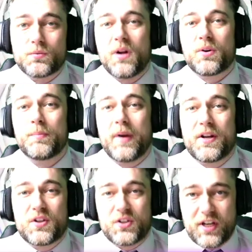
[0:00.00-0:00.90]
welcome back
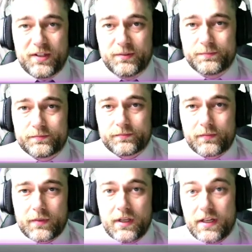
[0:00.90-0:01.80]
to the channel.
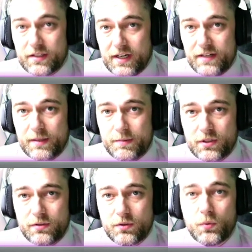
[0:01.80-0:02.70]
In today's
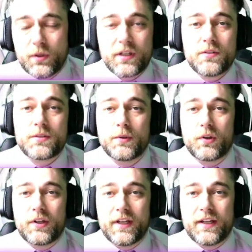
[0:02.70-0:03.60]
episode we're going to be
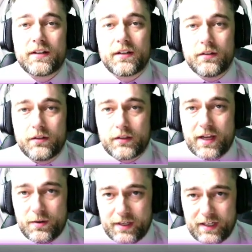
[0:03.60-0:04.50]
looking at
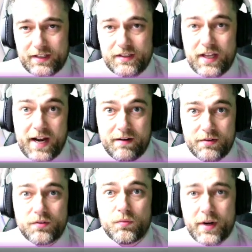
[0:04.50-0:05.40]
calculating the
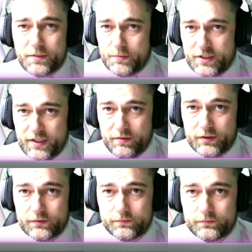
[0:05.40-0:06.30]
areas of waste
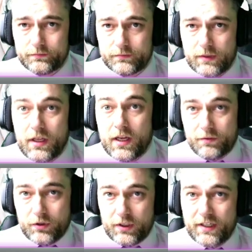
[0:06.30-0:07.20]
material, and I've
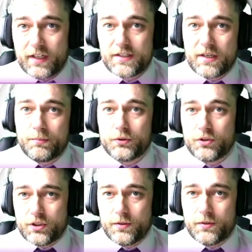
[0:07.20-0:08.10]
got a little example to
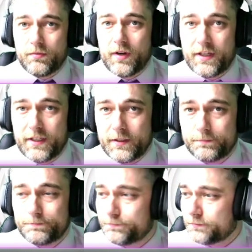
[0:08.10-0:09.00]
show you right here.
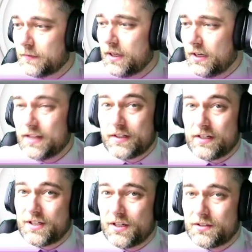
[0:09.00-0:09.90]
Let's get
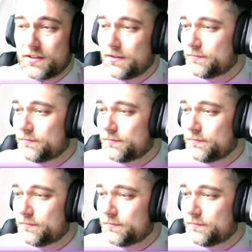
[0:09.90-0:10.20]
started.